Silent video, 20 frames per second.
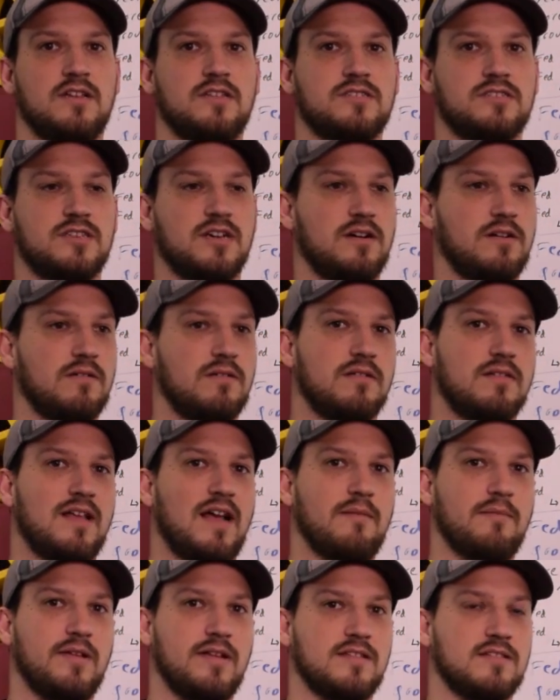So
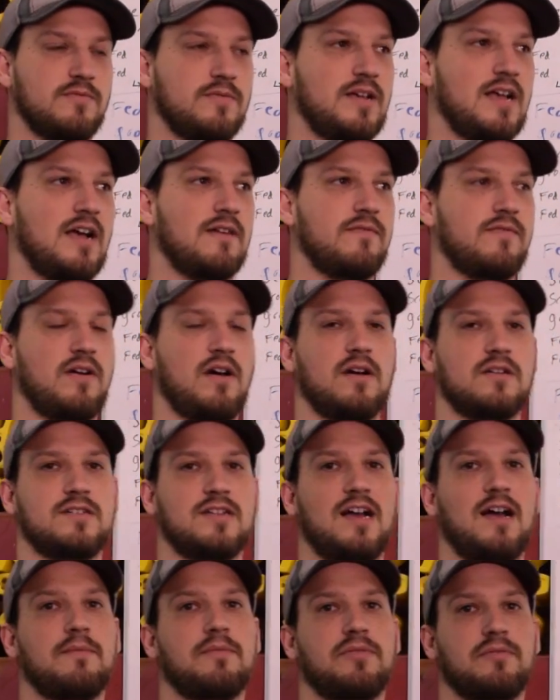that means we have our
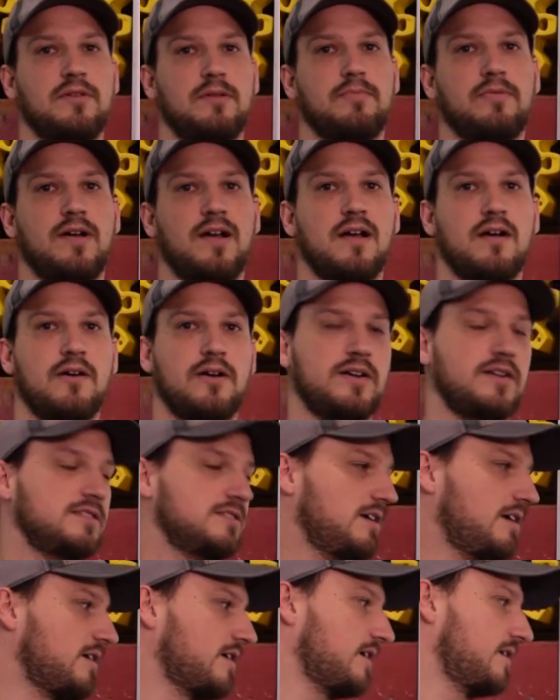top three
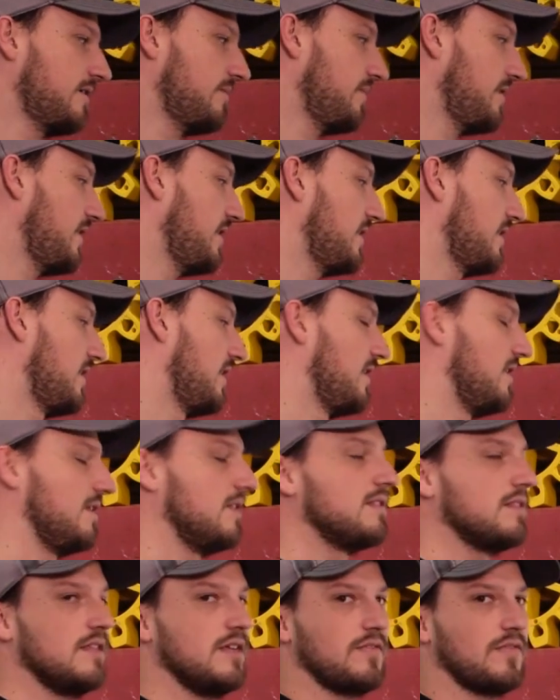priorities are going to be
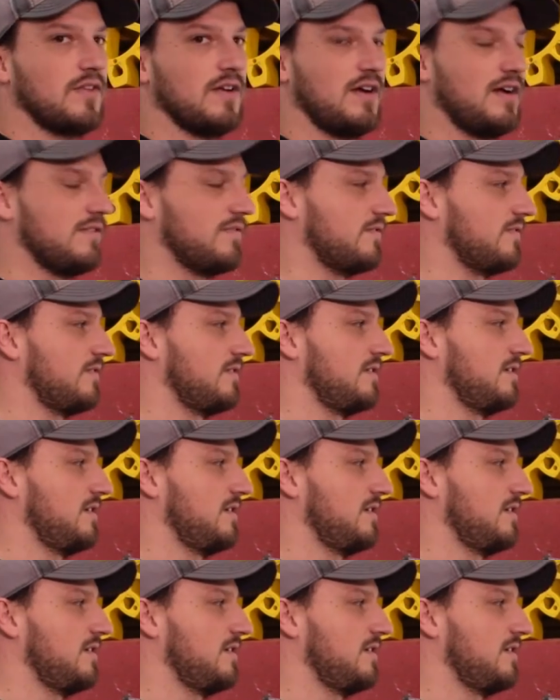liftoff,